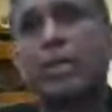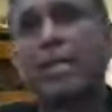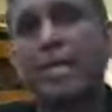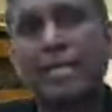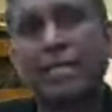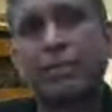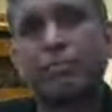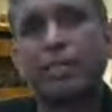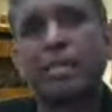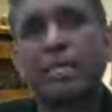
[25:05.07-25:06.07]
areas,
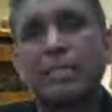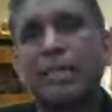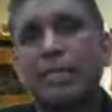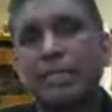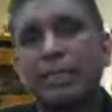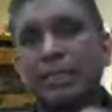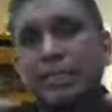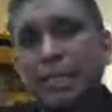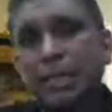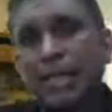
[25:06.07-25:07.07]
because
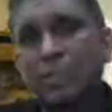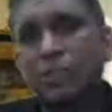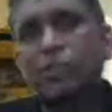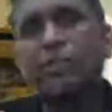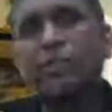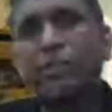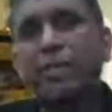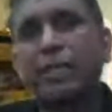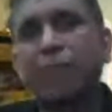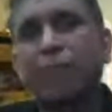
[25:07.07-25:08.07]
these are
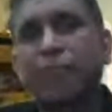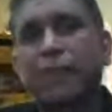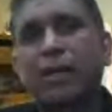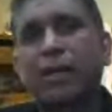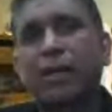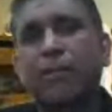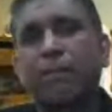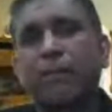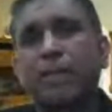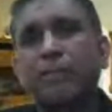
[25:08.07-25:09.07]
extremely
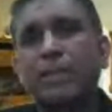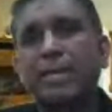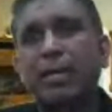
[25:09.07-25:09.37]
I mean, they are